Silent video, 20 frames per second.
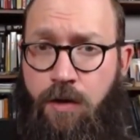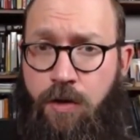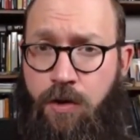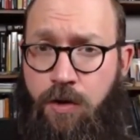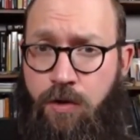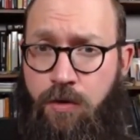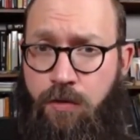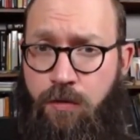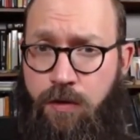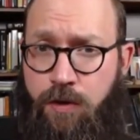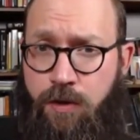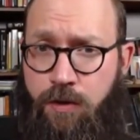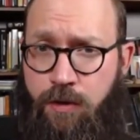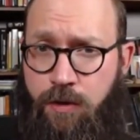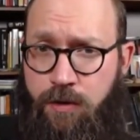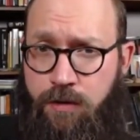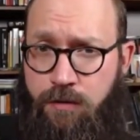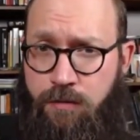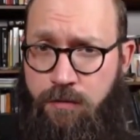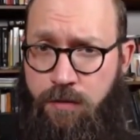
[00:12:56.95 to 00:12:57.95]
who
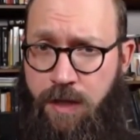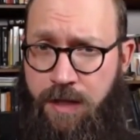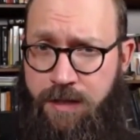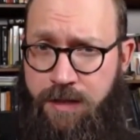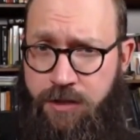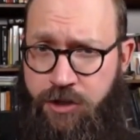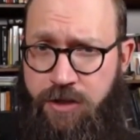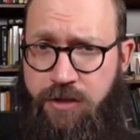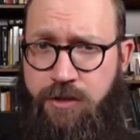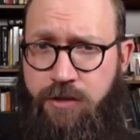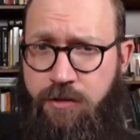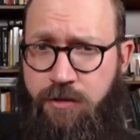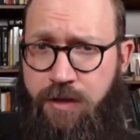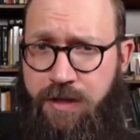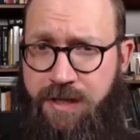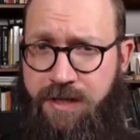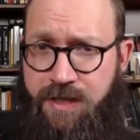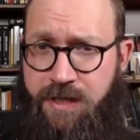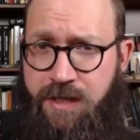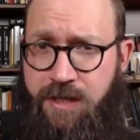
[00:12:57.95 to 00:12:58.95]
could, as a junior or
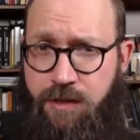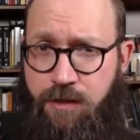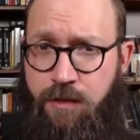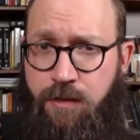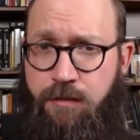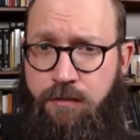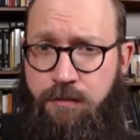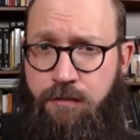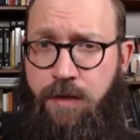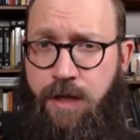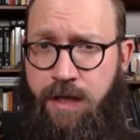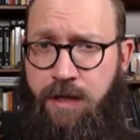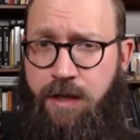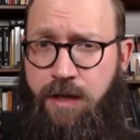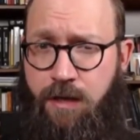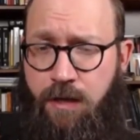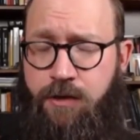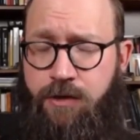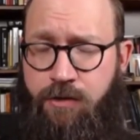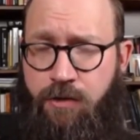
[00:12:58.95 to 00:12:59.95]
a senior
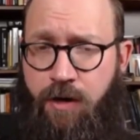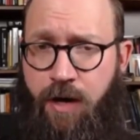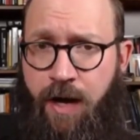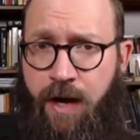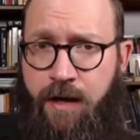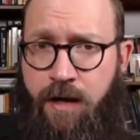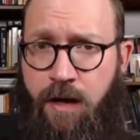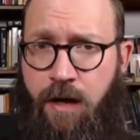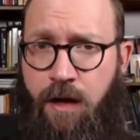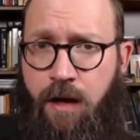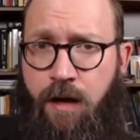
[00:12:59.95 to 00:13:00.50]
in undergrad,